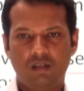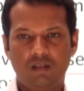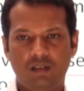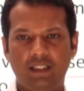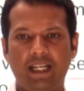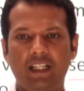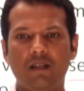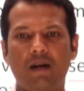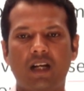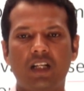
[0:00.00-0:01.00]
in getting the
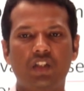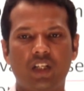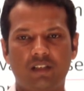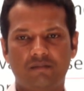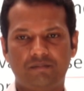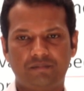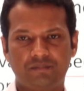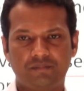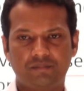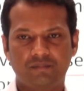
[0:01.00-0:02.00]
market share,
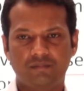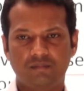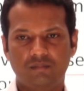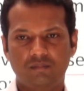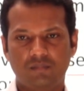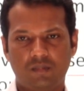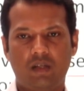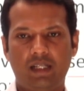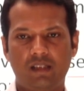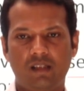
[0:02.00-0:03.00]

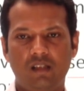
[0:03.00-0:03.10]
right?